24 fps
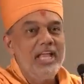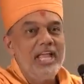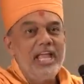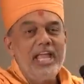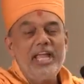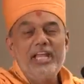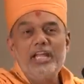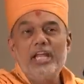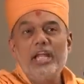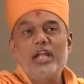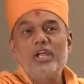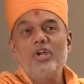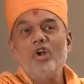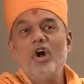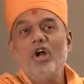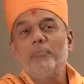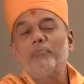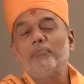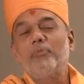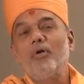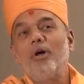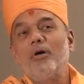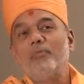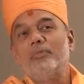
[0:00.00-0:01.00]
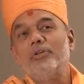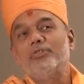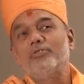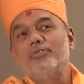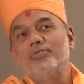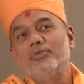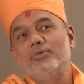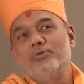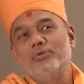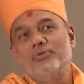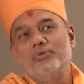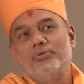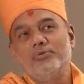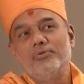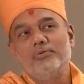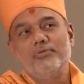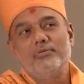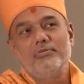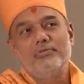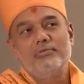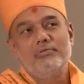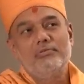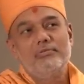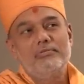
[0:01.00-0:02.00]
He did not promise
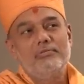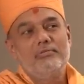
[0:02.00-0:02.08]
you